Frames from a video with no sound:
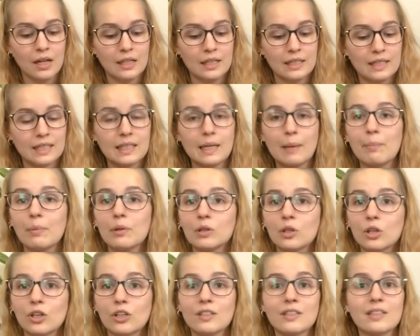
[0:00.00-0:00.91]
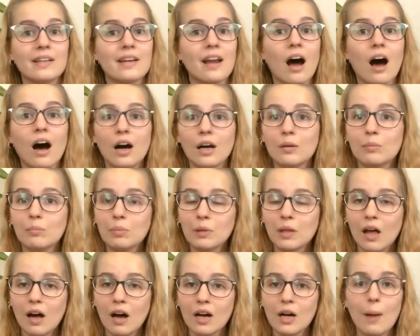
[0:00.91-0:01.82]
skip alerts and
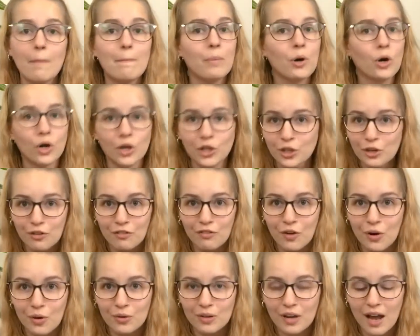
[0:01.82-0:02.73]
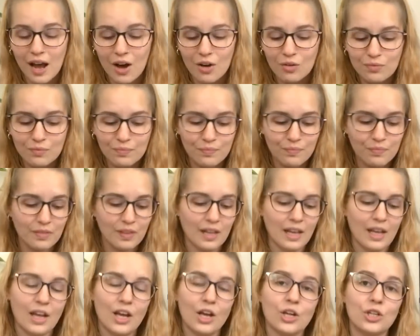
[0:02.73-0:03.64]
unplug, put your phone down,
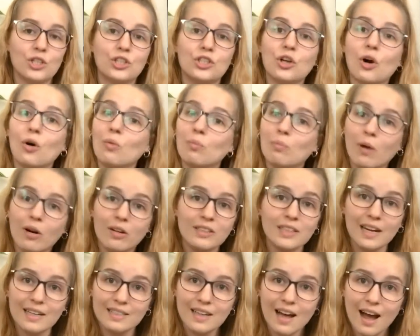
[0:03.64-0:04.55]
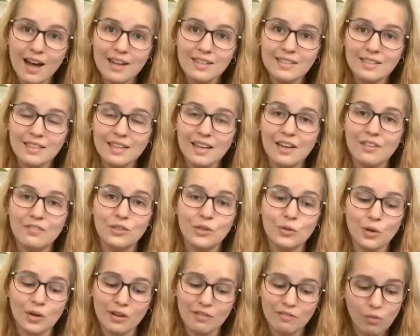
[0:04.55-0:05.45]
don't multitask if
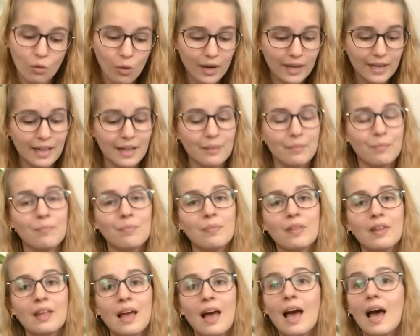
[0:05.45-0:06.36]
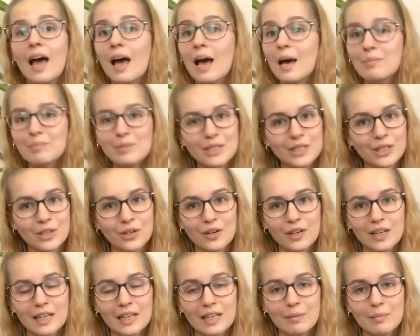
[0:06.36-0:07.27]
you can avoid it, Empty your
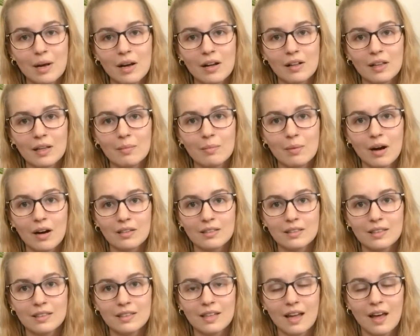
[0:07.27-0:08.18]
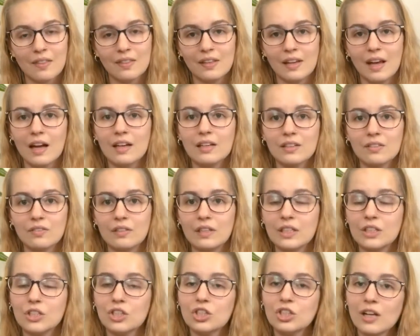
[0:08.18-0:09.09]
email inboxes at the end of
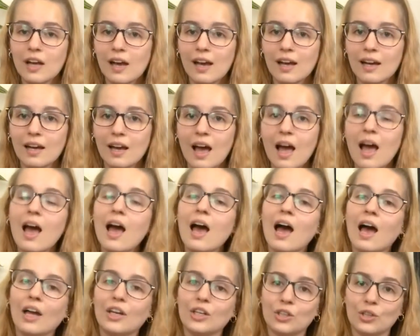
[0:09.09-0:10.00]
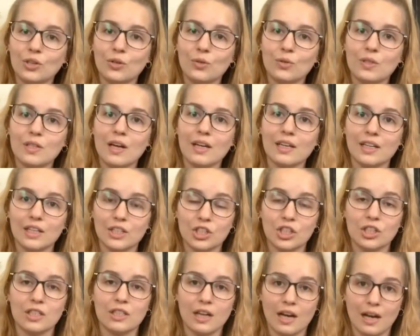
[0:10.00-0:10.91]
each day and use a
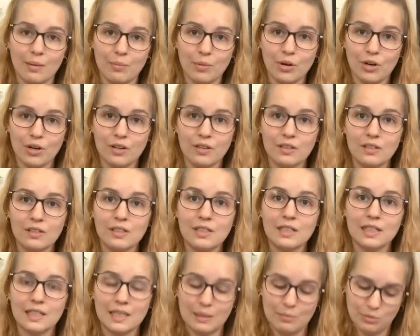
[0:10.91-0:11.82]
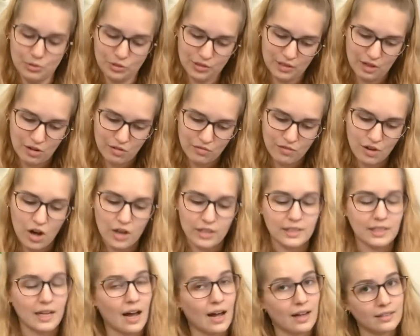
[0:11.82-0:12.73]
kitchen timer to keep yourself on
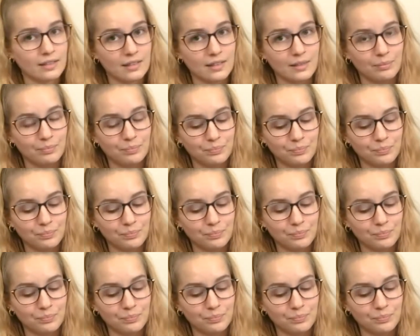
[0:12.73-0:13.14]
task.